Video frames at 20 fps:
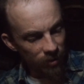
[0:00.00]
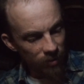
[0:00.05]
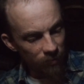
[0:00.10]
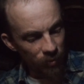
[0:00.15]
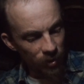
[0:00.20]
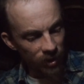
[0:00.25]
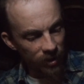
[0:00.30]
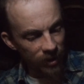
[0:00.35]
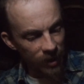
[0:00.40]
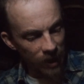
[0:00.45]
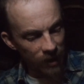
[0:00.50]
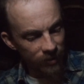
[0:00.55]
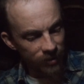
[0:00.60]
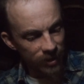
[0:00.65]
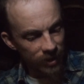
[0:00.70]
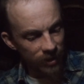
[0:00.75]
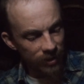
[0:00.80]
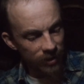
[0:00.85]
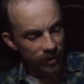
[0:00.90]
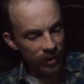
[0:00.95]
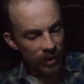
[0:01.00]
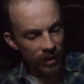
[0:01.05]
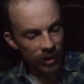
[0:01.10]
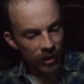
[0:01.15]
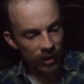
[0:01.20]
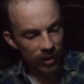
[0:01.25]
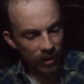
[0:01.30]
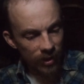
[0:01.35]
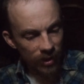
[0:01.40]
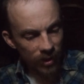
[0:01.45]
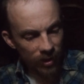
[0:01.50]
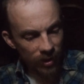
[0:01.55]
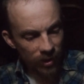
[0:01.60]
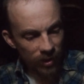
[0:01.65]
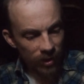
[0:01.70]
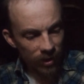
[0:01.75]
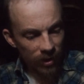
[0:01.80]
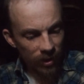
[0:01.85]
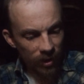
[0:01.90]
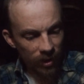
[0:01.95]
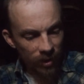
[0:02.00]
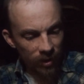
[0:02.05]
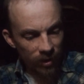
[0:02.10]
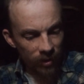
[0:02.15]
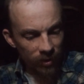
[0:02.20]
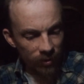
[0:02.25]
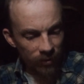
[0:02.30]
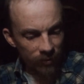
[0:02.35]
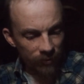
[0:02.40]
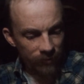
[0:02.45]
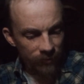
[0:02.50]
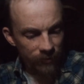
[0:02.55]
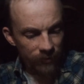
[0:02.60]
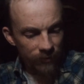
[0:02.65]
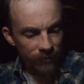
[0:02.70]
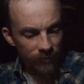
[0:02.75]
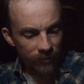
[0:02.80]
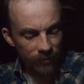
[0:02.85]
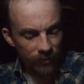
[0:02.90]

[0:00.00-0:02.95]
but thousands of